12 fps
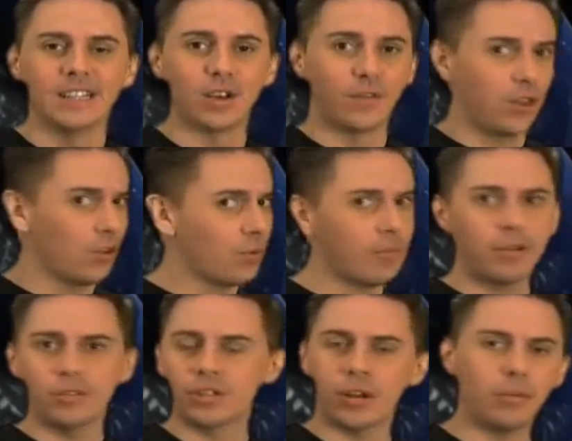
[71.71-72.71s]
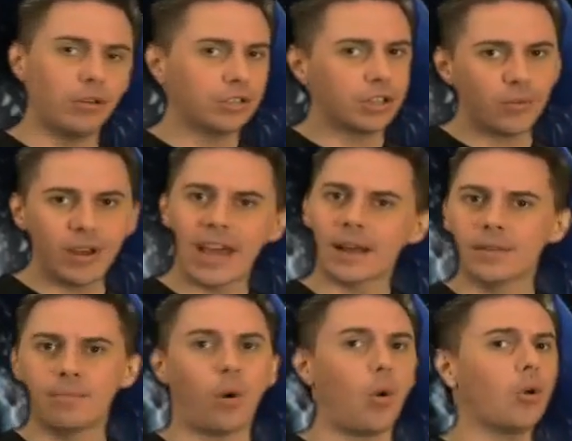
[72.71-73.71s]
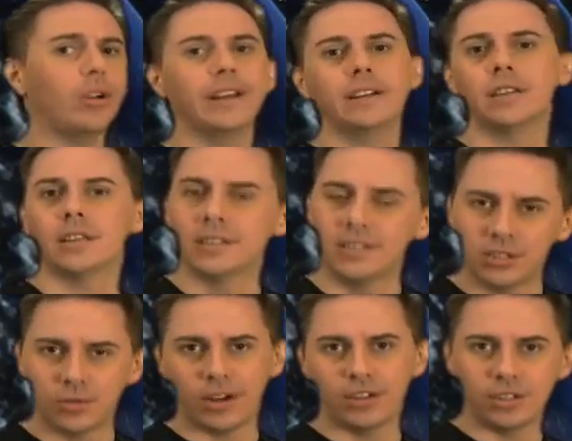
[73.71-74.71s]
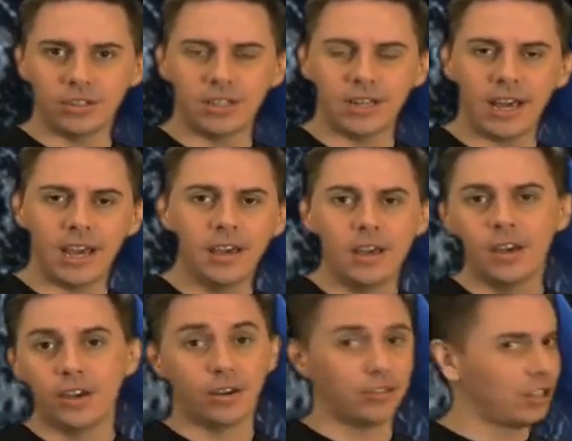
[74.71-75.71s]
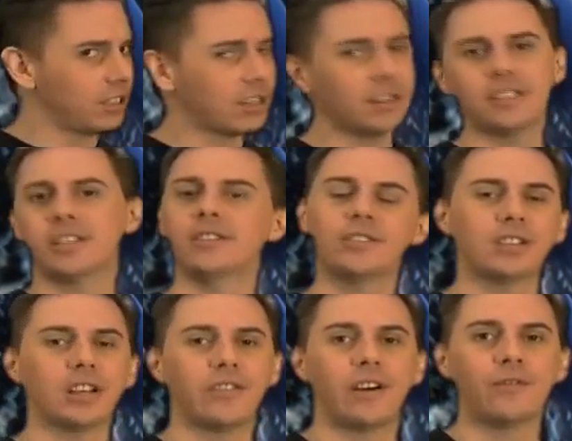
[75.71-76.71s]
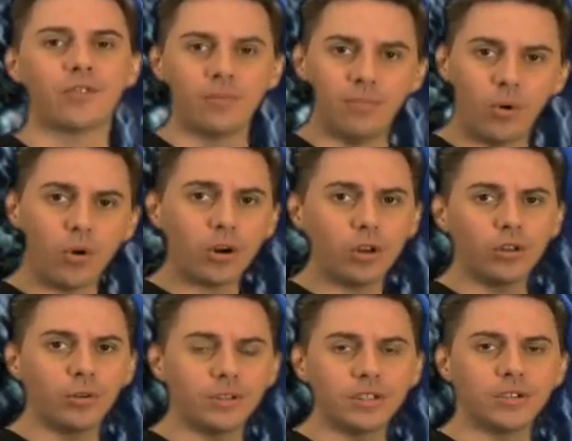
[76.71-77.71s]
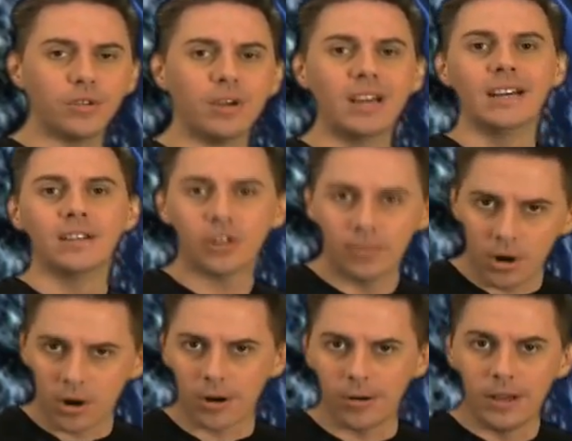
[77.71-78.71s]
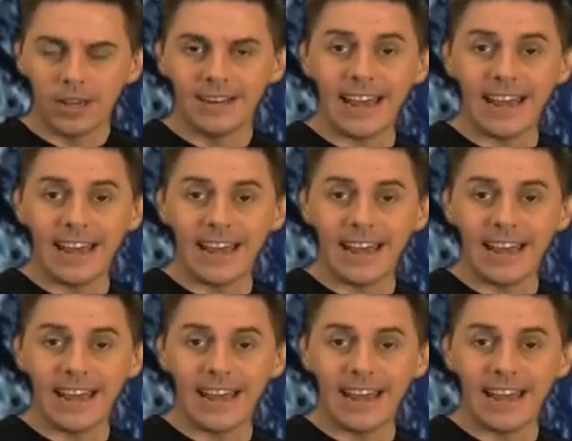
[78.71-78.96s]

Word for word: So if you emotionally react poorly to the situation today, you're just going to set yourself up for more gloom and doom tomorrow.